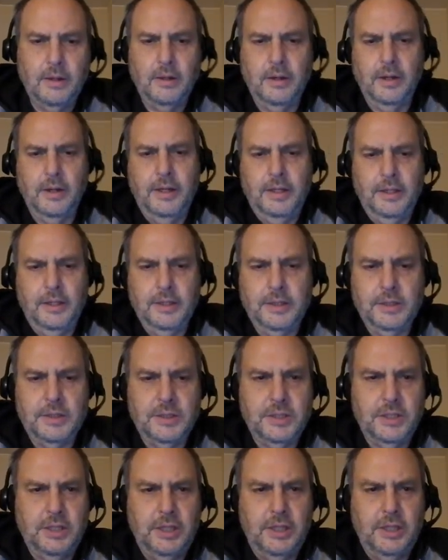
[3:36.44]
All right, let's
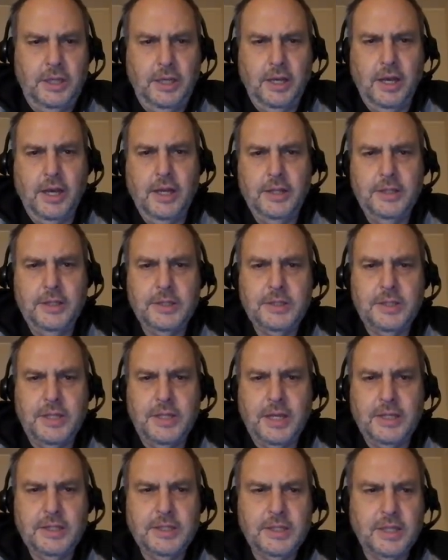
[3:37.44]
see. On this
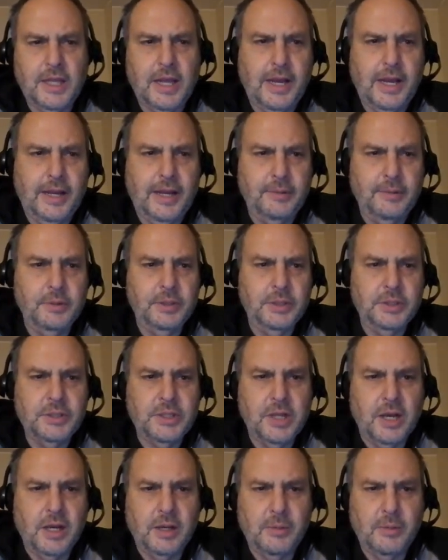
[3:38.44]
next slide, we
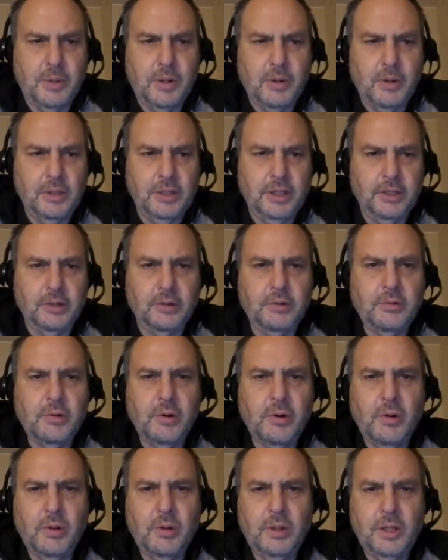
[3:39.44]
just talk about Little
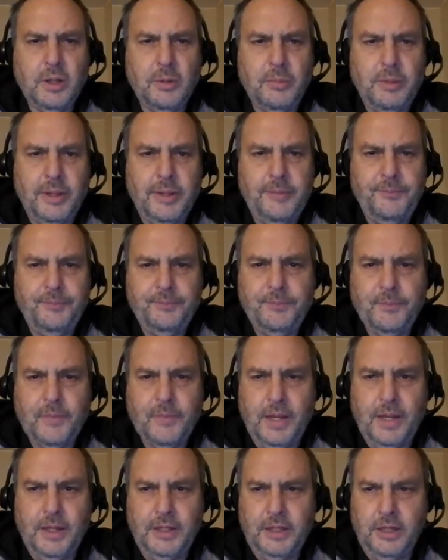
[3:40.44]
Crow a little bit,
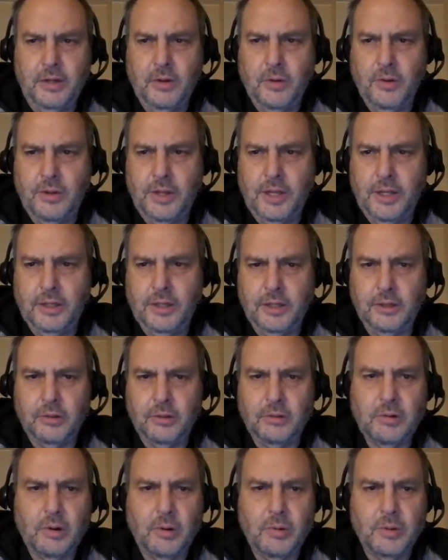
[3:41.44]
and you know that
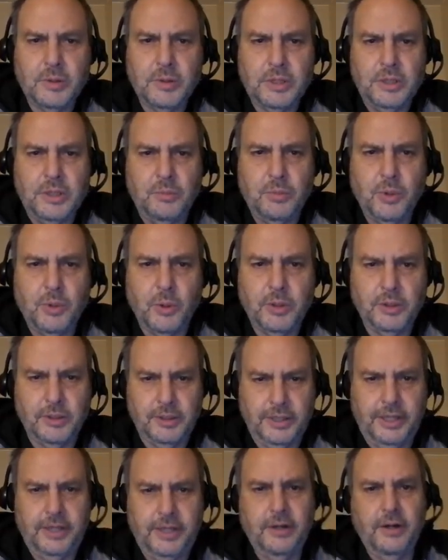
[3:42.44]
Little Crow is an
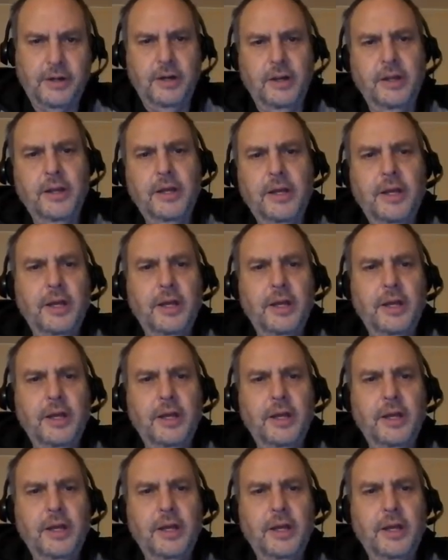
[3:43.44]
important leader.